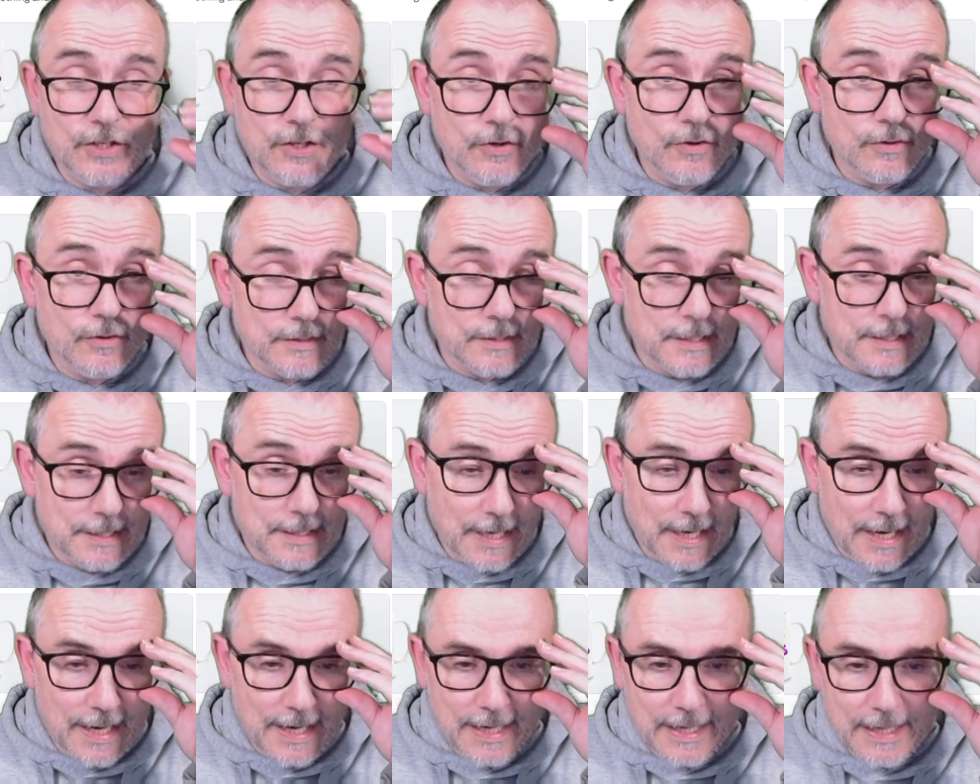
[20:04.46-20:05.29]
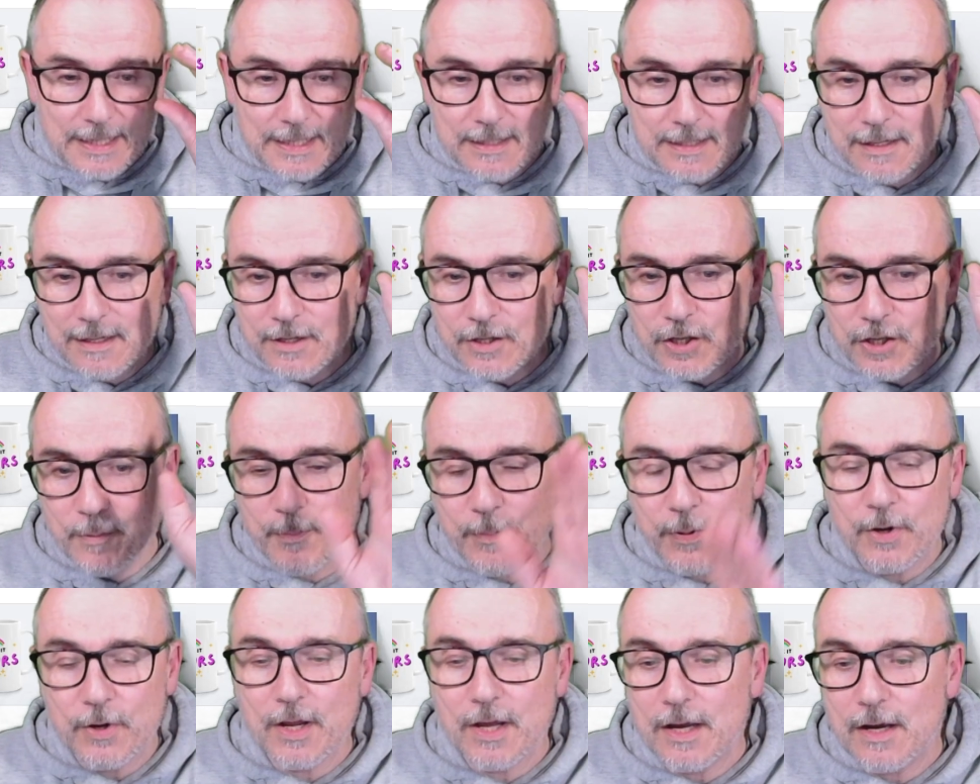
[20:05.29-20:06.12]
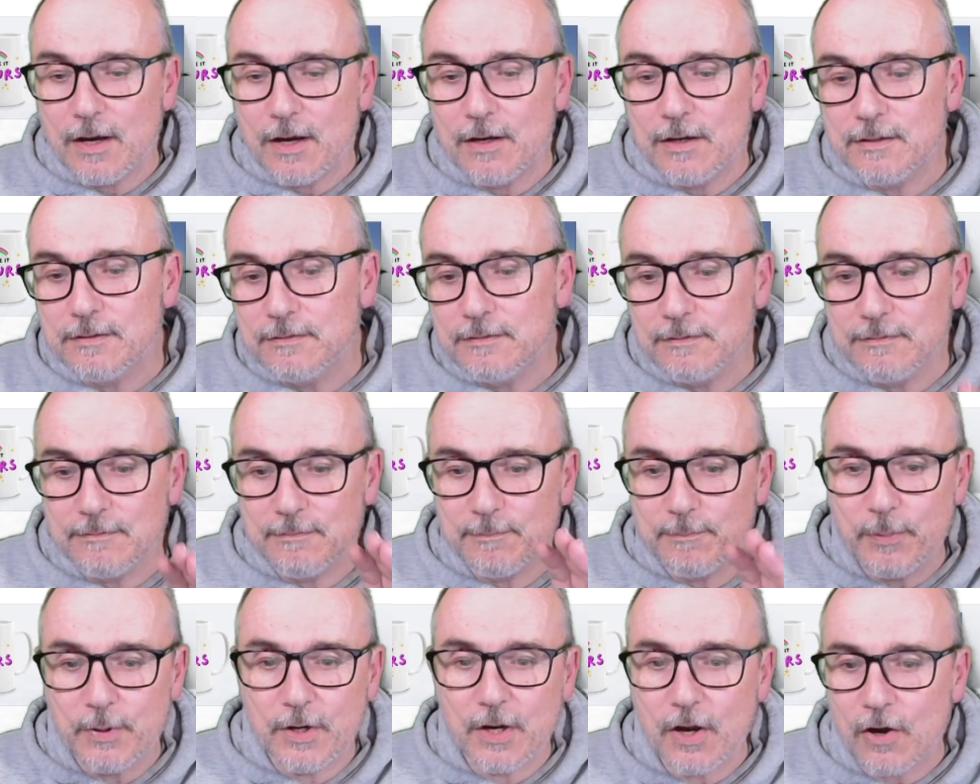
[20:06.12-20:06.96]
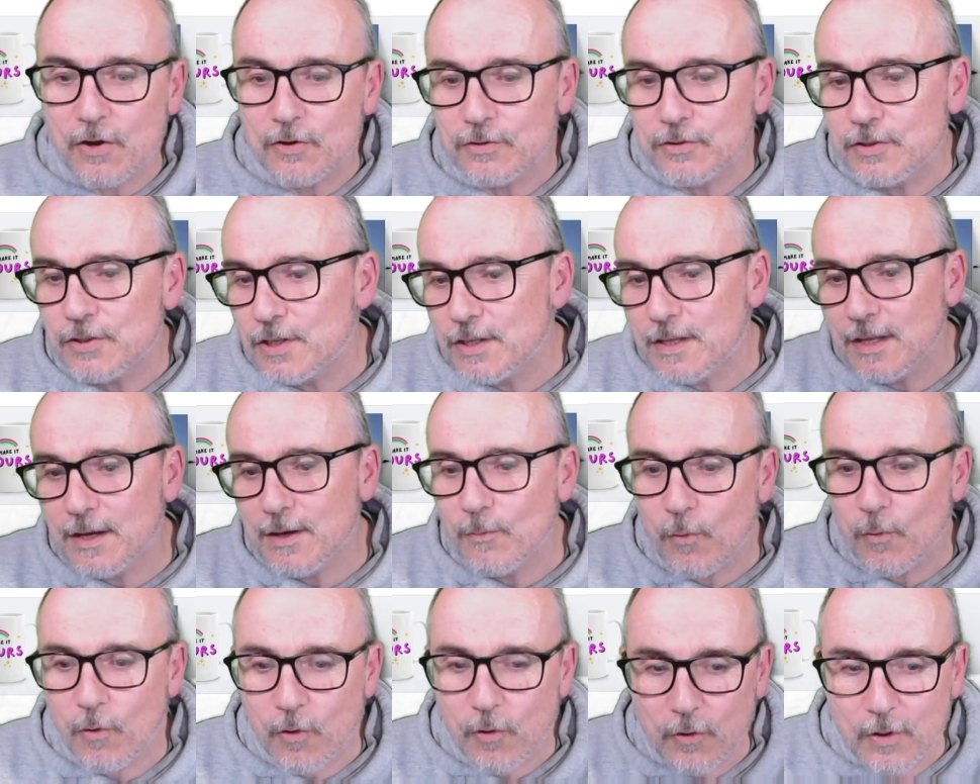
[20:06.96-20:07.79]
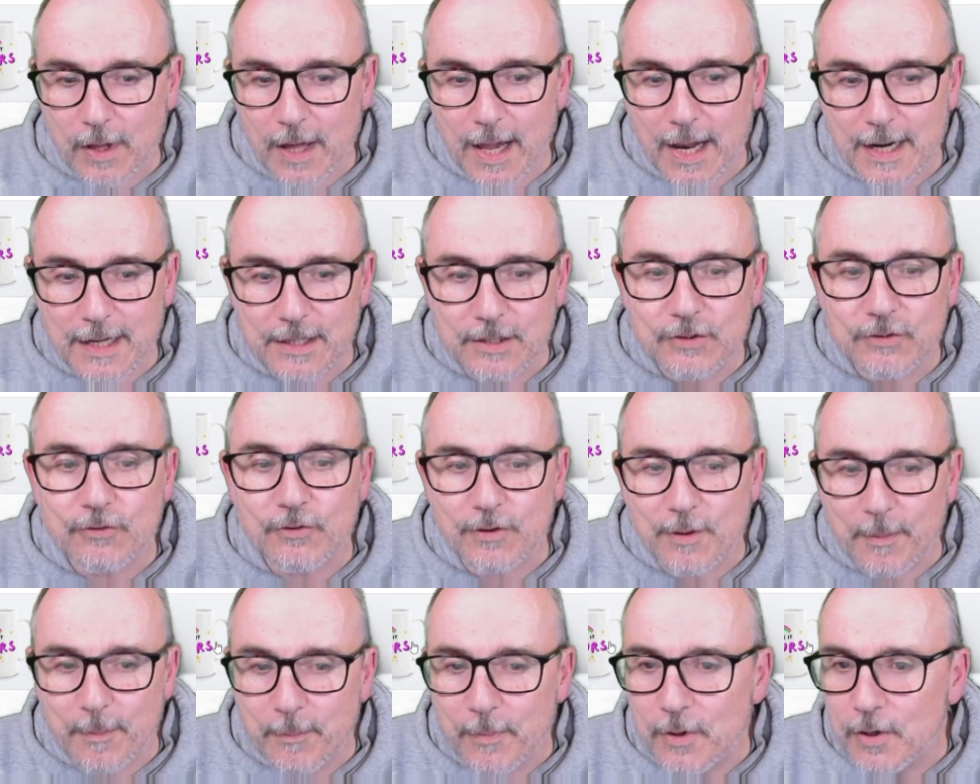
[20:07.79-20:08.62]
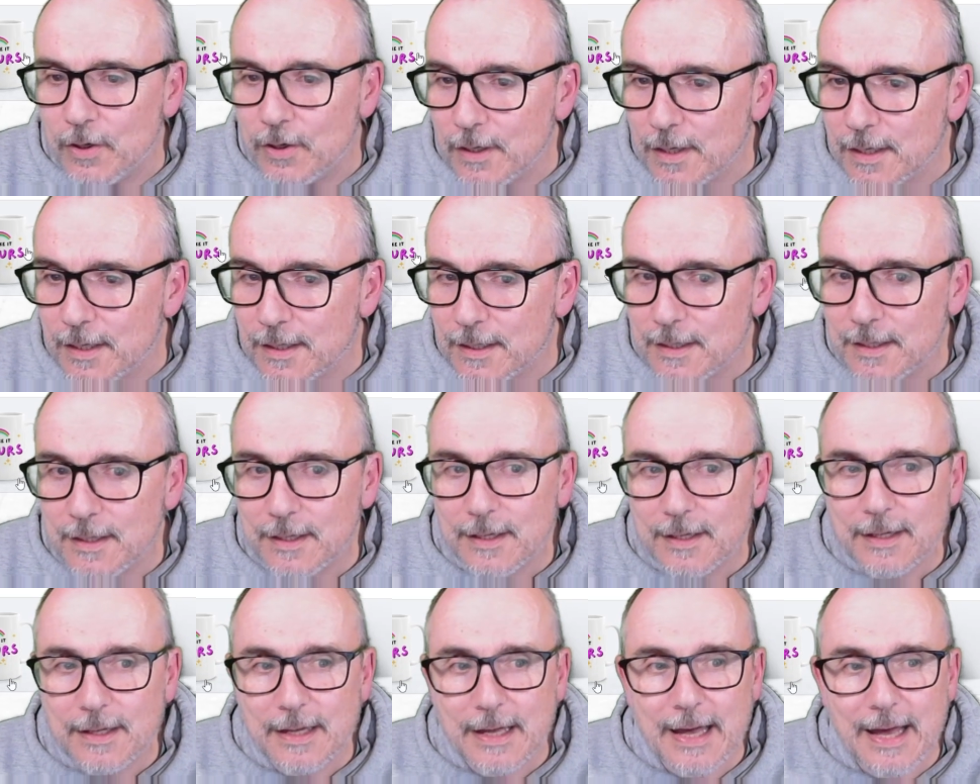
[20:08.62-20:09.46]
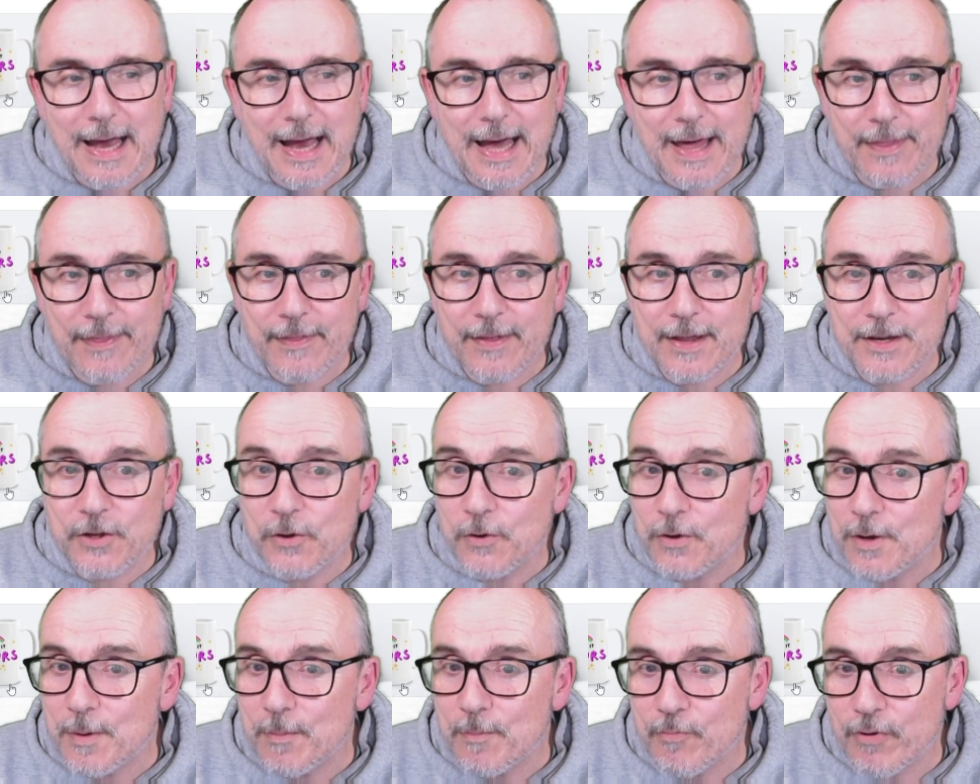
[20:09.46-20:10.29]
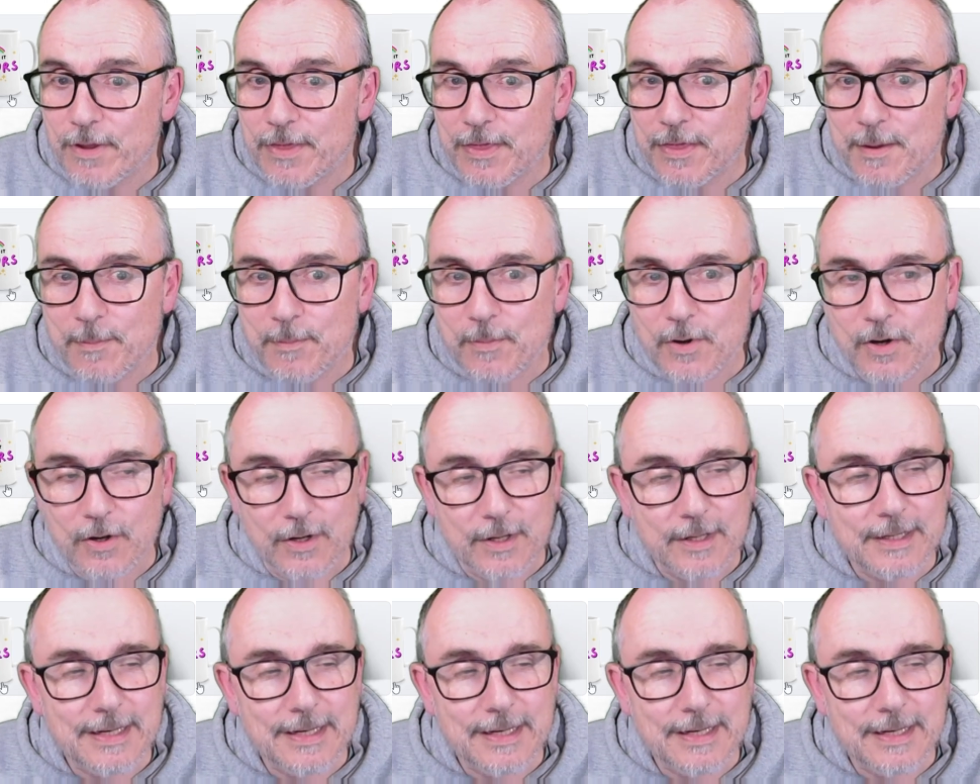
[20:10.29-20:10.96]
your design, you put it onto the wall calendar or the mug, and then you can print the mug.